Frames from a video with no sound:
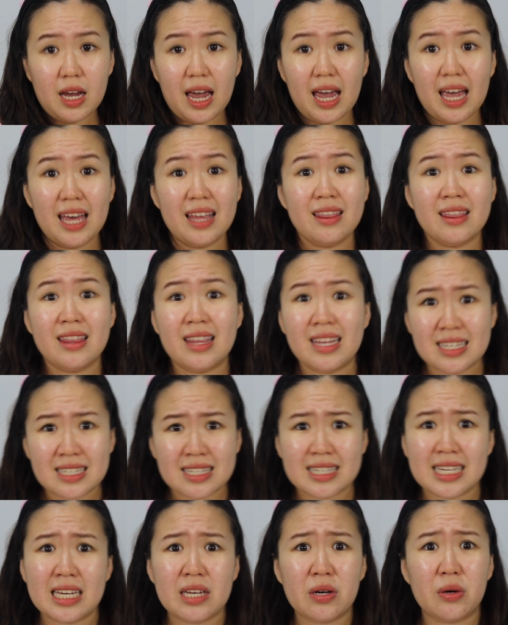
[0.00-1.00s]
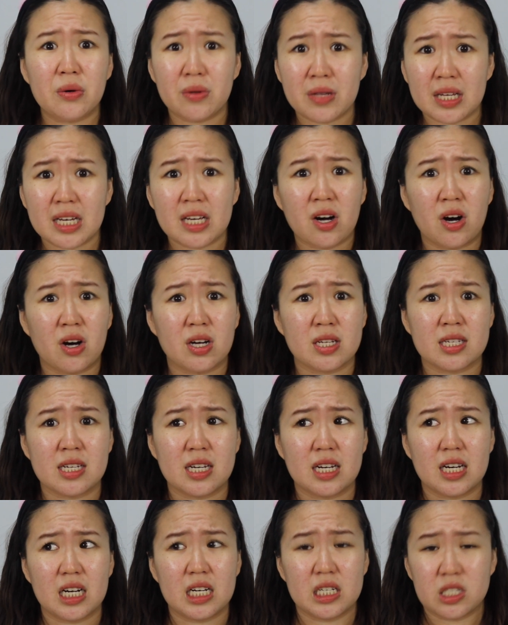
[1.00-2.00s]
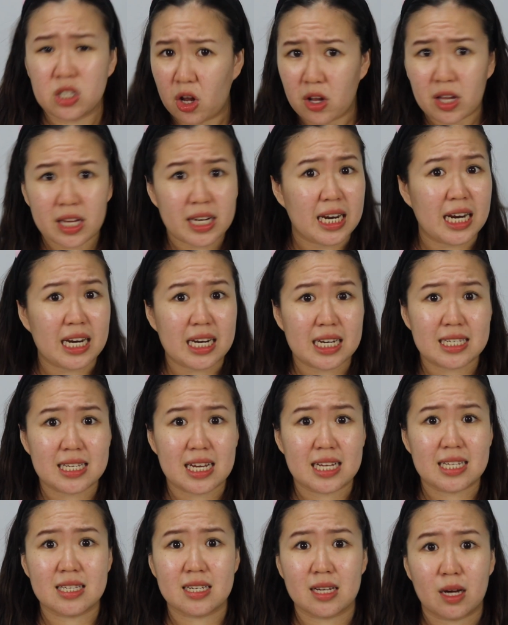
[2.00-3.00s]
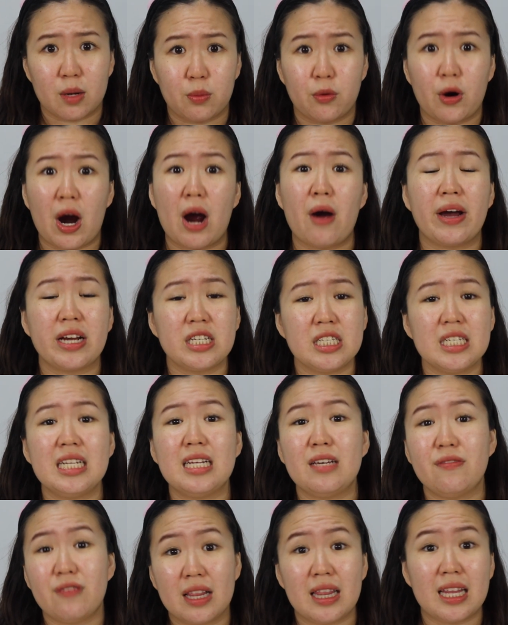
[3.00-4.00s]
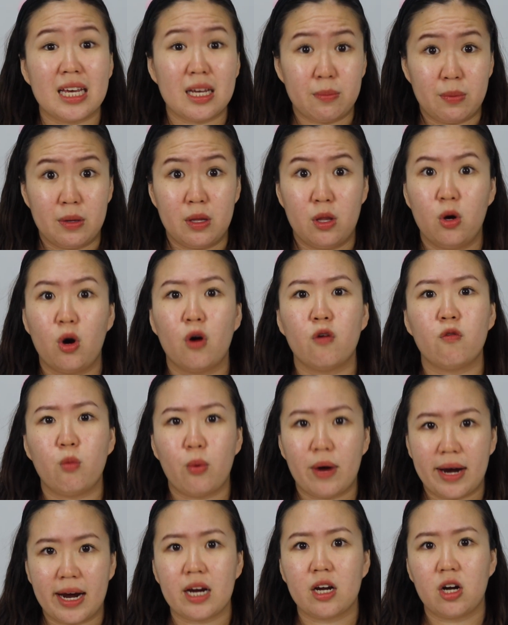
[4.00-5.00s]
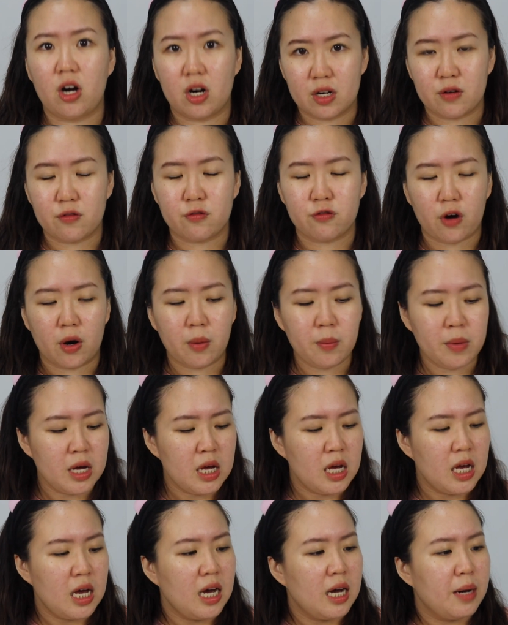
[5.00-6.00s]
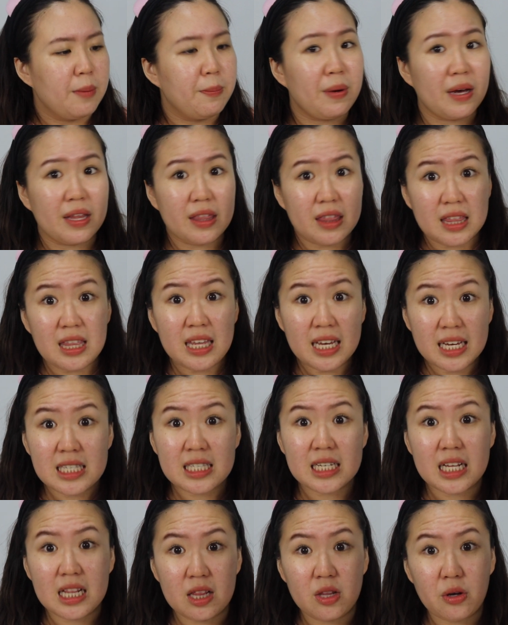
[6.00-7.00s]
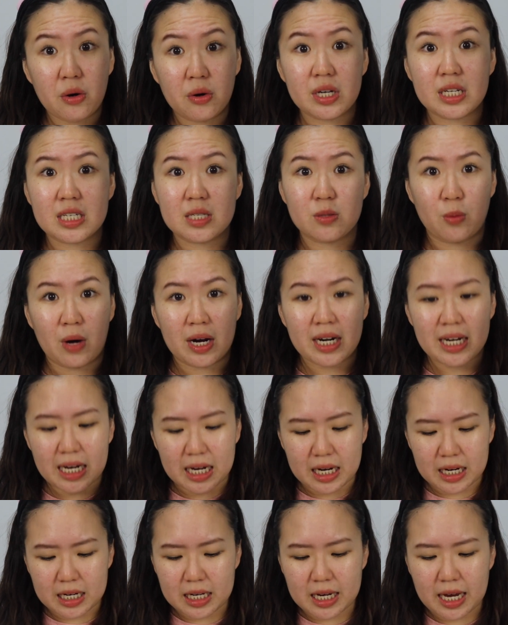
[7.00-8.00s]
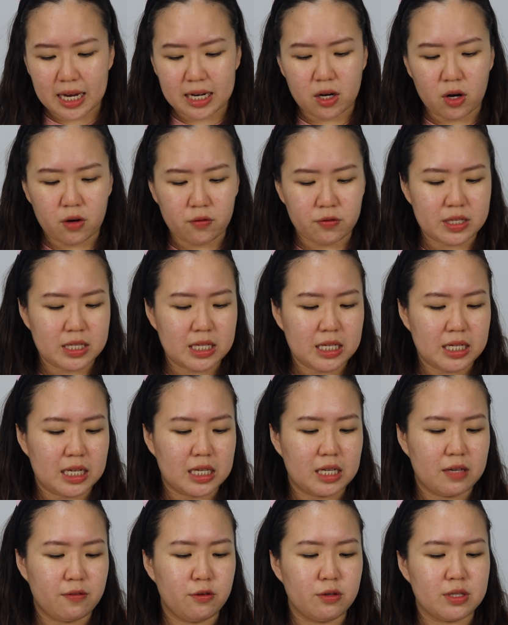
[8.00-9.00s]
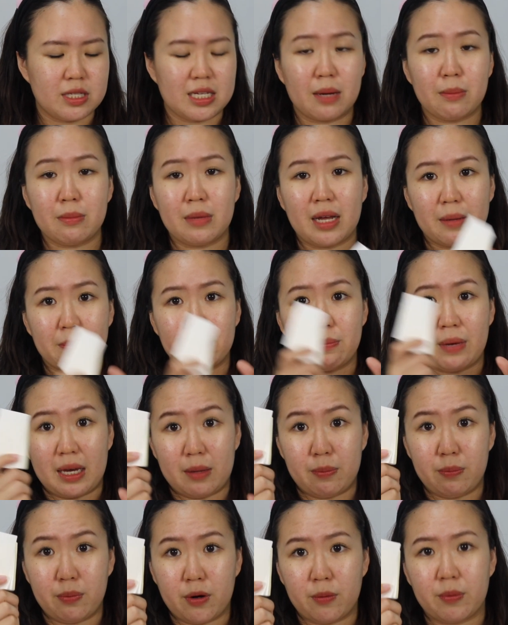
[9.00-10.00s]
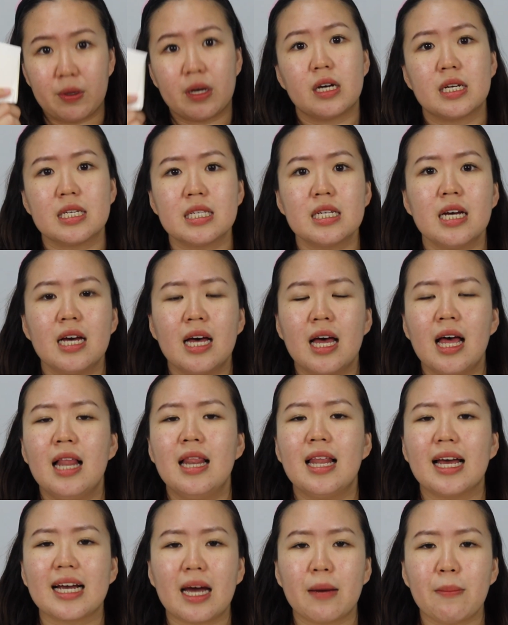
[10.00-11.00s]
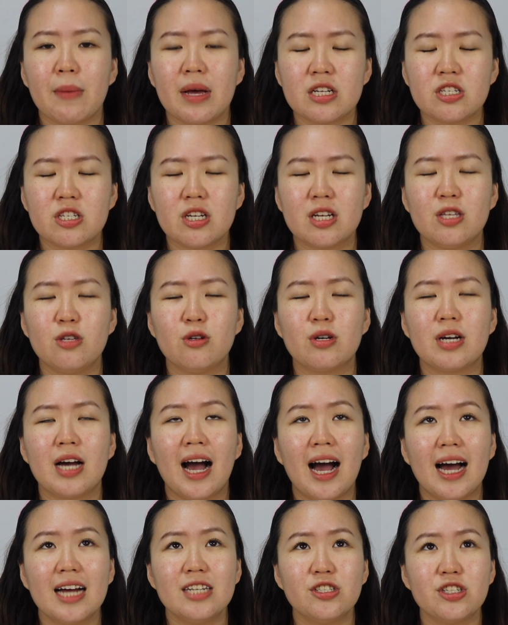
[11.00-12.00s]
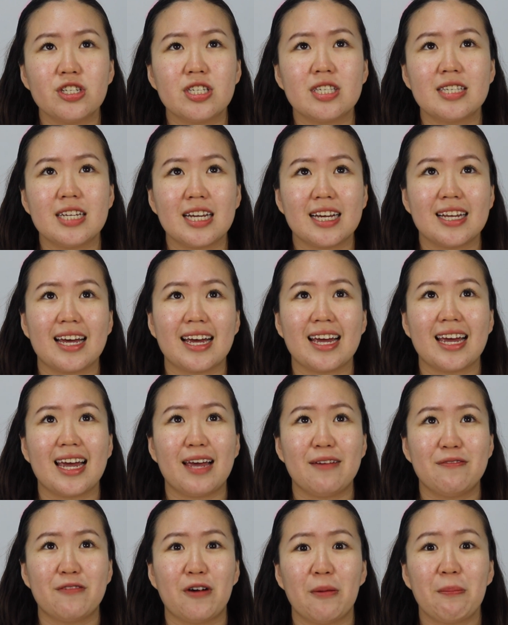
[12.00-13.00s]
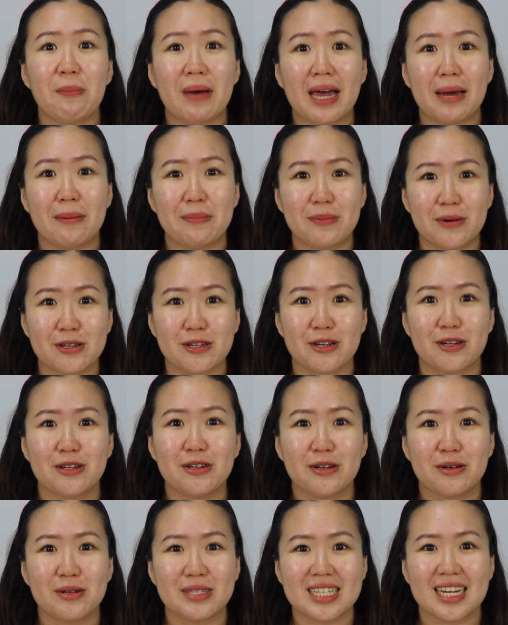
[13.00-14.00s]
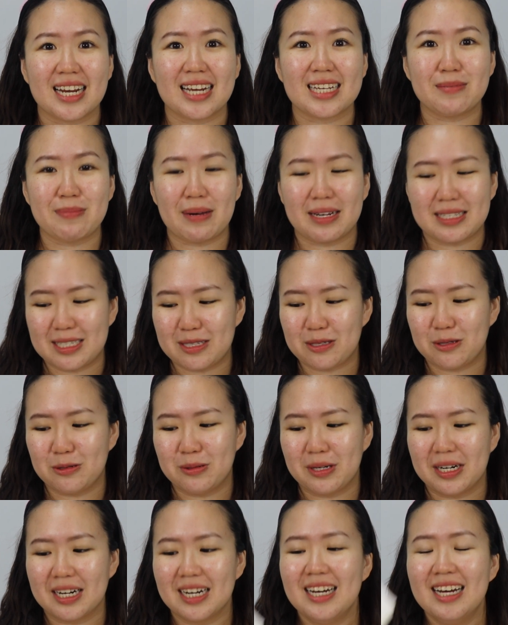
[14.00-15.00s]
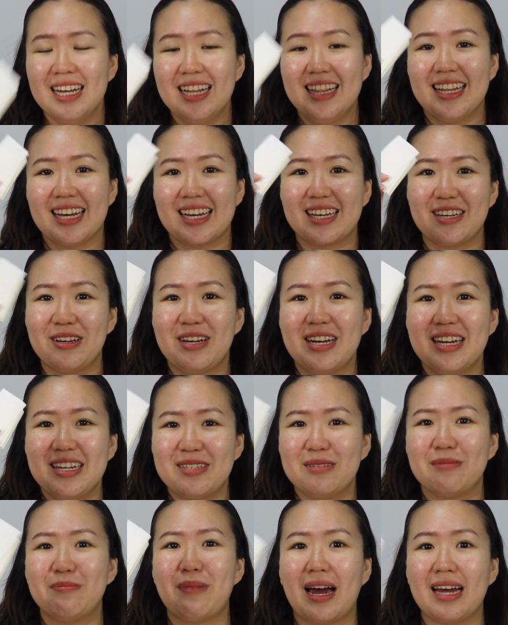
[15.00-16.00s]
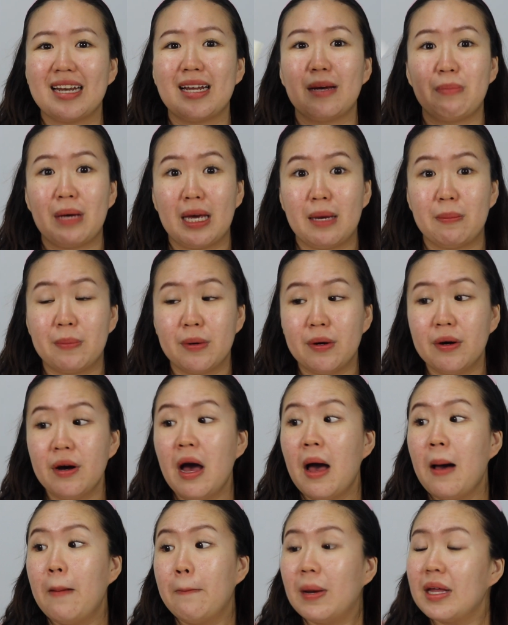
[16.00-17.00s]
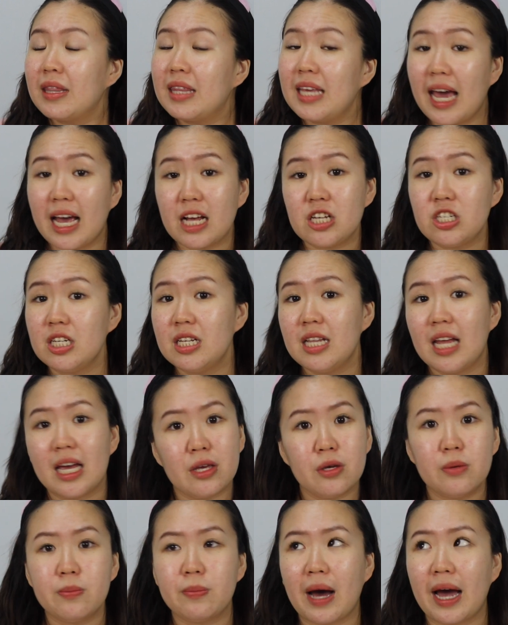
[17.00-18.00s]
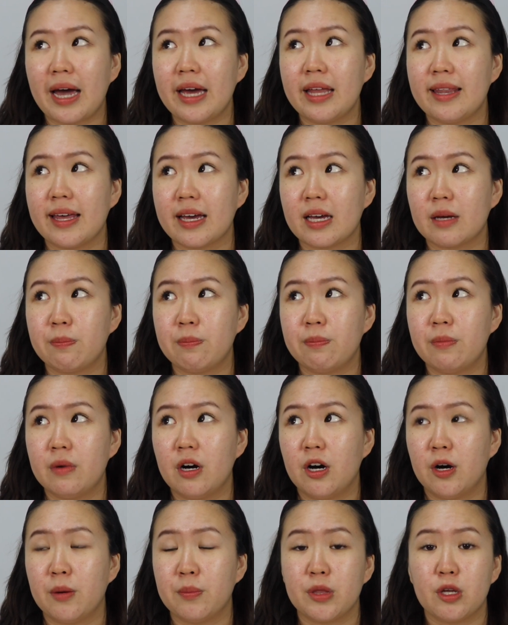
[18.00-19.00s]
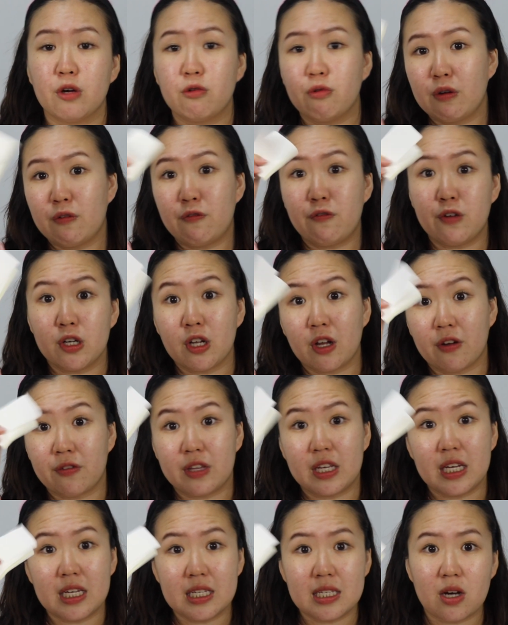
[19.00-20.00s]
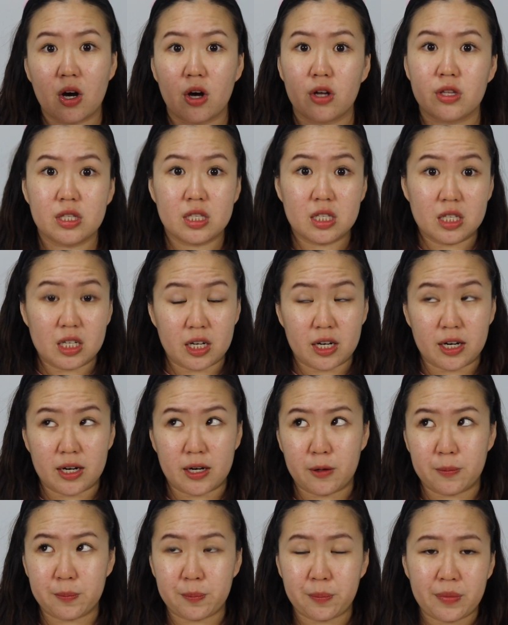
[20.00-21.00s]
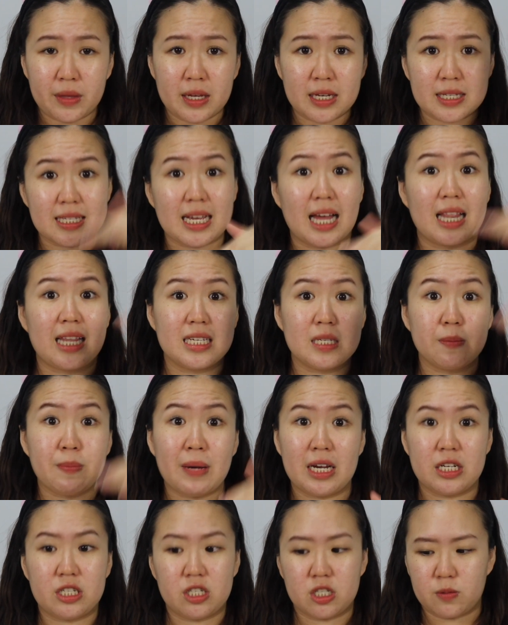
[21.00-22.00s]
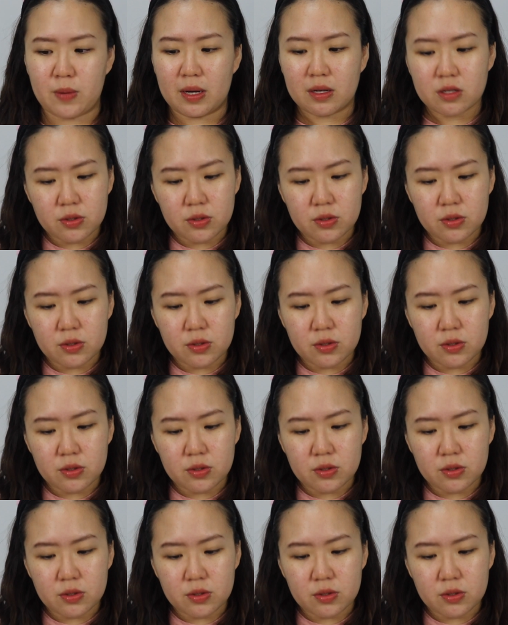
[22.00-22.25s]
And this thing only cost $1.80 Singapore. I'll actually leave a link below of where I got it from. But this alone is $1.80, and obviously they give you some like paper, because like I mentioned, you can't just stick like A4 paper on your nose and expect it to work. Like you need to buy that paper. But they actually let you buy like the refill of this on the seller's page as well.